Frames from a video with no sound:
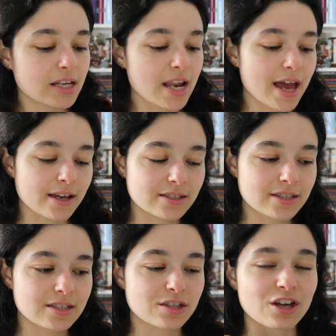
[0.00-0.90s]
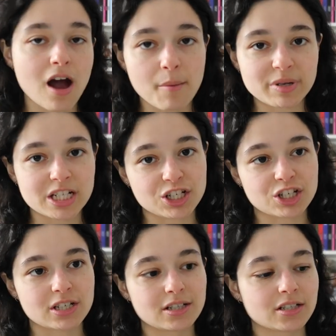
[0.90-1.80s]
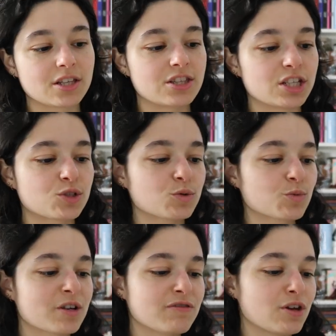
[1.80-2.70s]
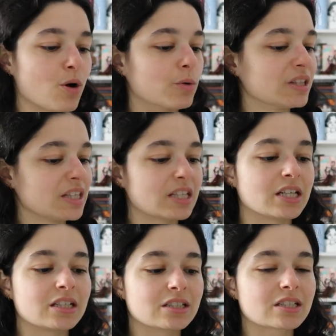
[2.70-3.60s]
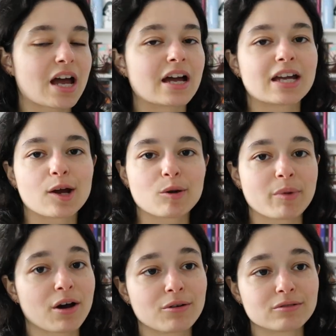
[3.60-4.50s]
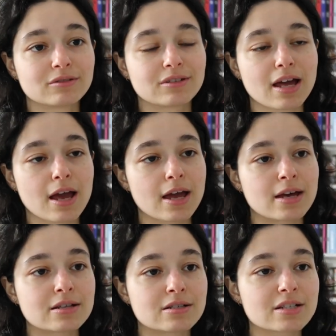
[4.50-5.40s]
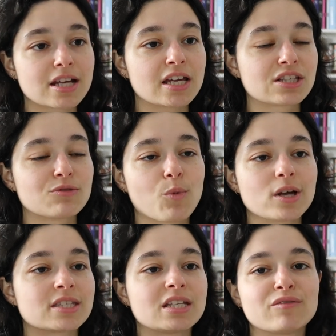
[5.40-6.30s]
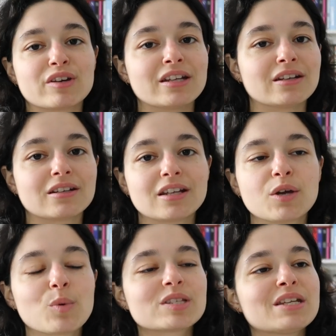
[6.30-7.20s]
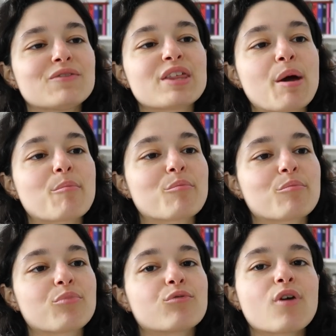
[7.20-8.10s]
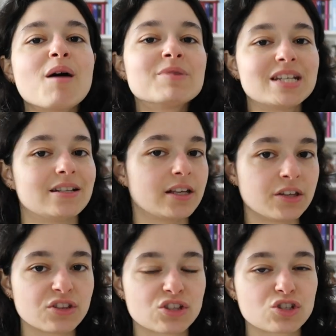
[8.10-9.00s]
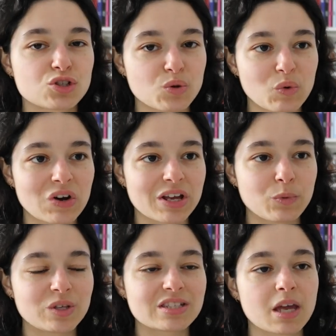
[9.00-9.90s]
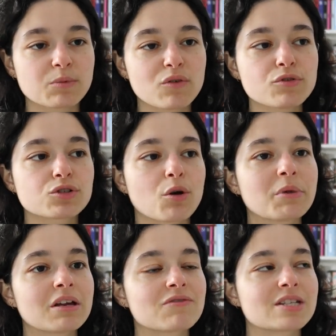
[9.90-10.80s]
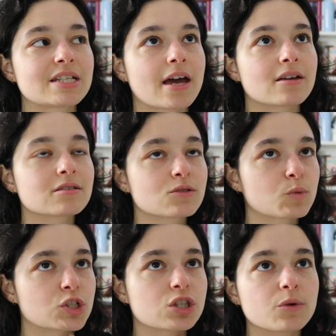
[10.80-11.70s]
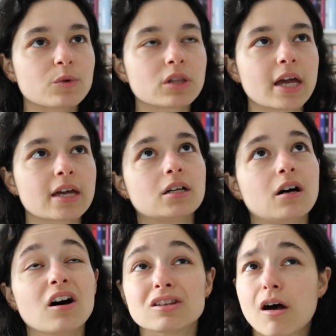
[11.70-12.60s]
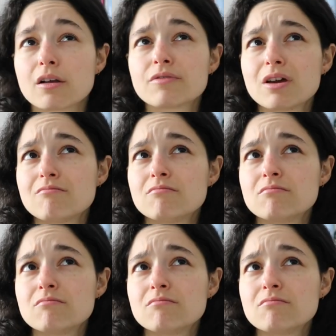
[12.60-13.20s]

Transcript: Next, the competition. This was one of the only things I cared about. And it wasn't even that prominent in the story. We skipped over so many of the tests, which there were, like, a lot of them?